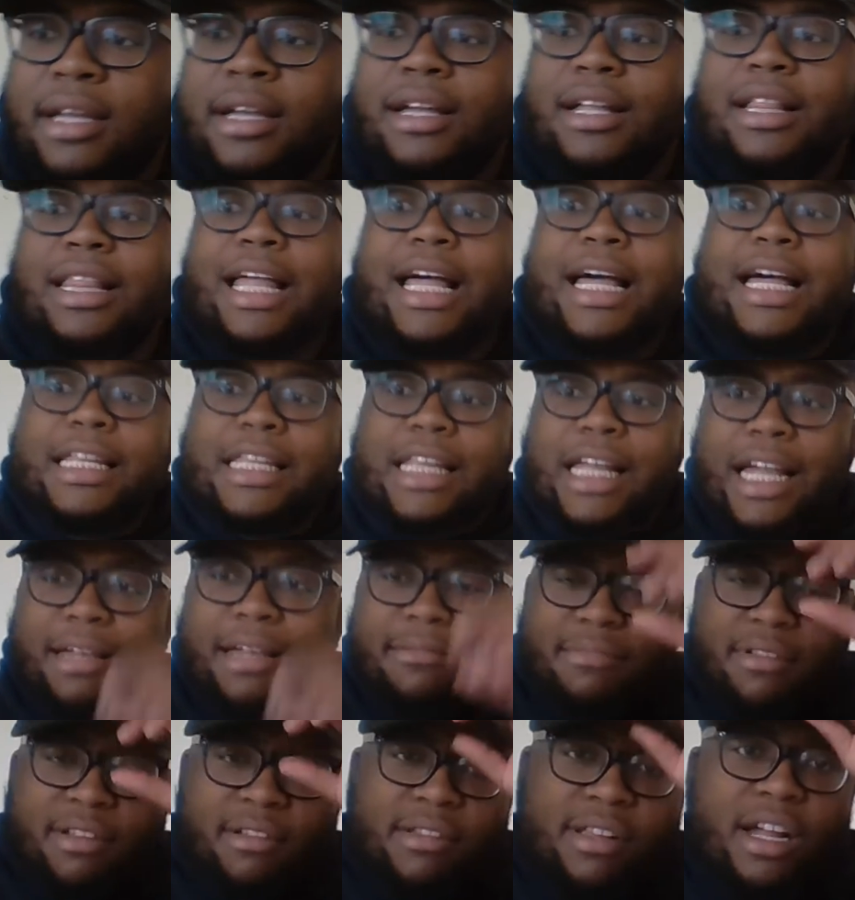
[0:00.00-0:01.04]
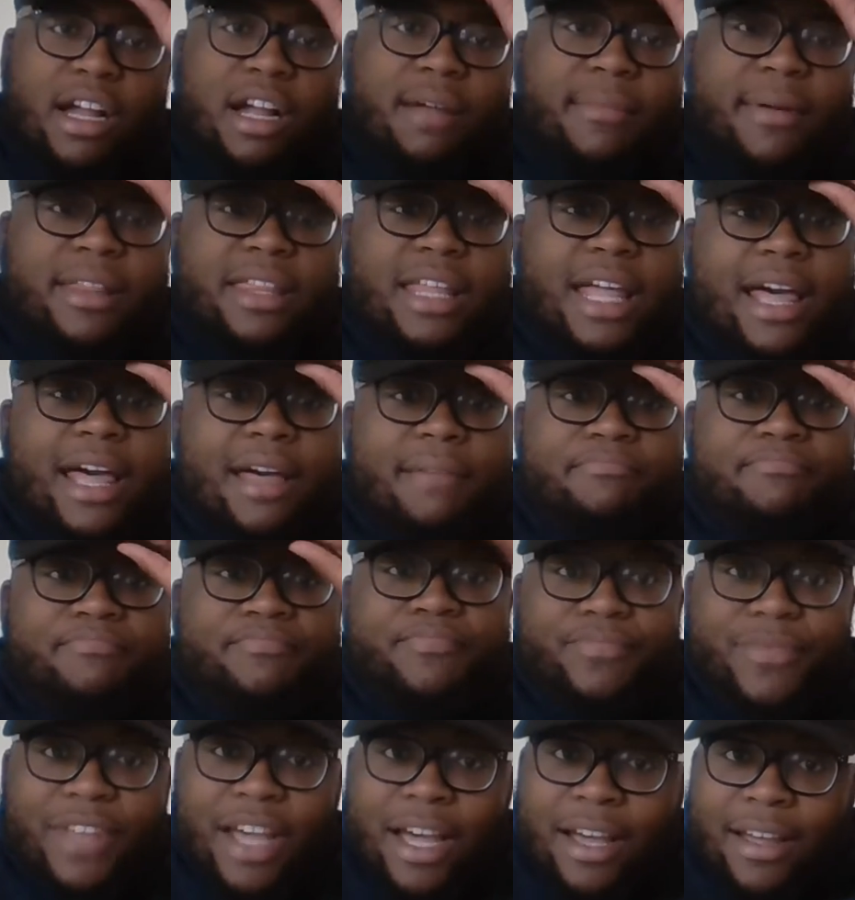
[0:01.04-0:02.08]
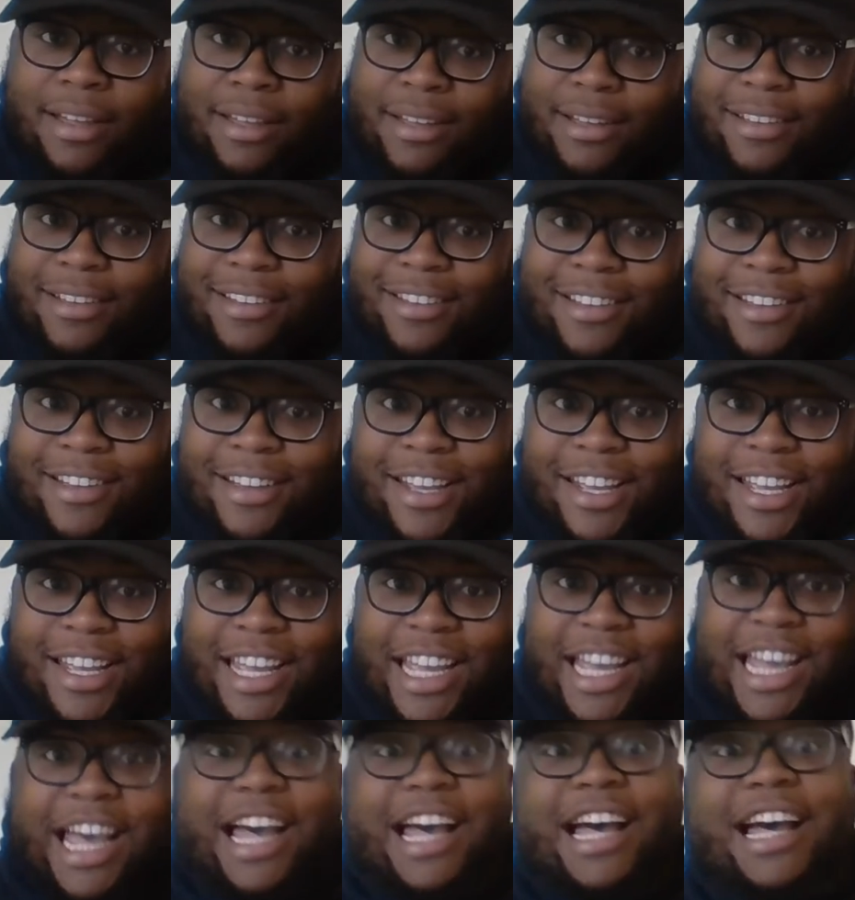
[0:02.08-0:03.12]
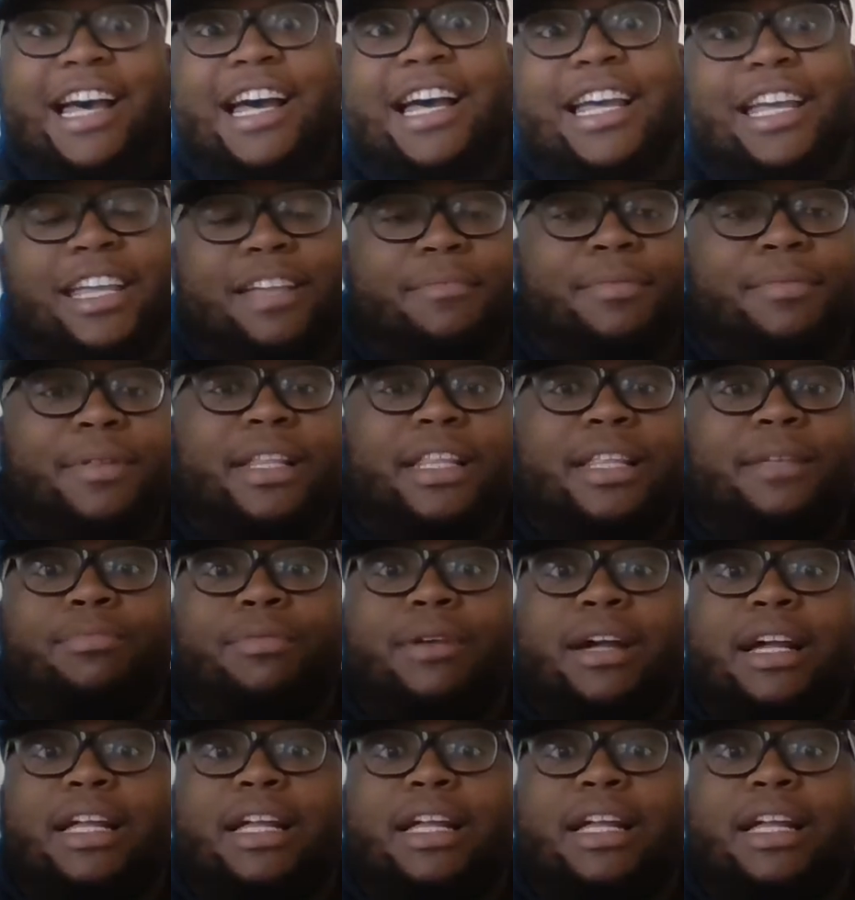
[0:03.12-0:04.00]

Class, I am so sorry about that. I completely